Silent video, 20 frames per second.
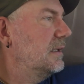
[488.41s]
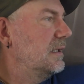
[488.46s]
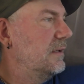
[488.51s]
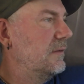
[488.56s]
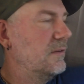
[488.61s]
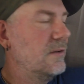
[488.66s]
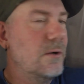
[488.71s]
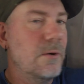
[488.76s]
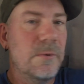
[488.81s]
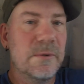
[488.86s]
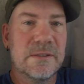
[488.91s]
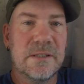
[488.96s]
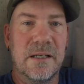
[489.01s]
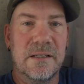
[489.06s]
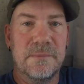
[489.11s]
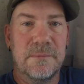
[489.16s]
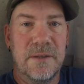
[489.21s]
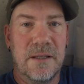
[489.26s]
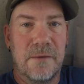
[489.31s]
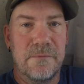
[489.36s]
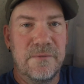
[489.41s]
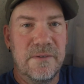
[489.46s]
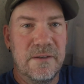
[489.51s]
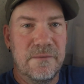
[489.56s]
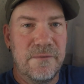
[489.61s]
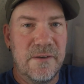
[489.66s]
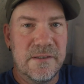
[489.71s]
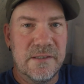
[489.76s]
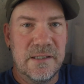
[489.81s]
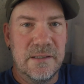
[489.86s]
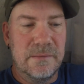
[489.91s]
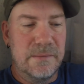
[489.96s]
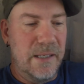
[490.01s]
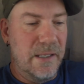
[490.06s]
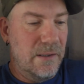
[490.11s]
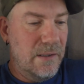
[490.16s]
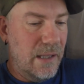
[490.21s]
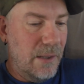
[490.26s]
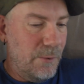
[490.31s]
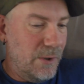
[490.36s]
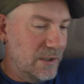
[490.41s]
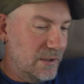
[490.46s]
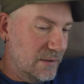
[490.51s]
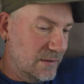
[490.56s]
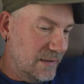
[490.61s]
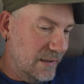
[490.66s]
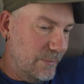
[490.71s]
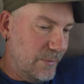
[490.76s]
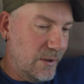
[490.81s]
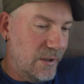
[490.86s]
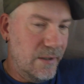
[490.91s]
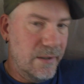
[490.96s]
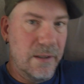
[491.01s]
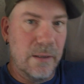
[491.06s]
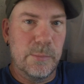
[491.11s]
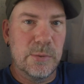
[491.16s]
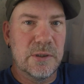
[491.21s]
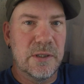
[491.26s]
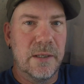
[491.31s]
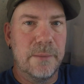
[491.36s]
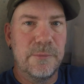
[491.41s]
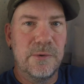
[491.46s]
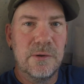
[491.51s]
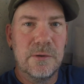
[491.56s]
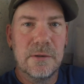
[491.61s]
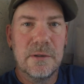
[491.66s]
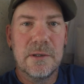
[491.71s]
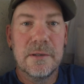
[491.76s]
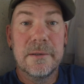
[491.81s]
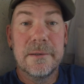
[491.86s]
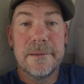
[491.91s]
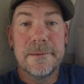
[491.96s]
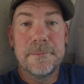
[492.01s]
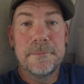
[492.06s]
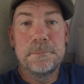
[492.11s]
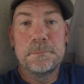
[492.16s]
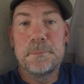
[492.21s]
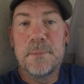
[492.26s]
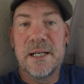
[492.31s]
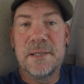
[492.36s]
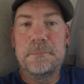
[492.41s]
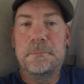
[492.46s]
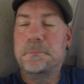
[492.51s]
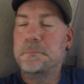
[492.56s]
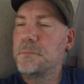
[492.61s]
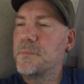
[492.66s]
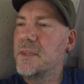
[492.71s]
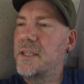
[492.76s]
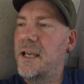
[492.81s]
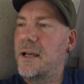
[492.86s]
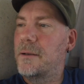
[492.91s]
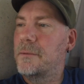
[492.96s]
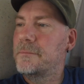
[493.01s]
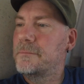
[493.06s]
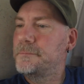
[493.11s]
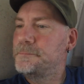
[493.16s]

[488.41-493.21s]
Even though it was comfy and fuzzy as hell, I wanted to sleep on it a couple times. But yeah.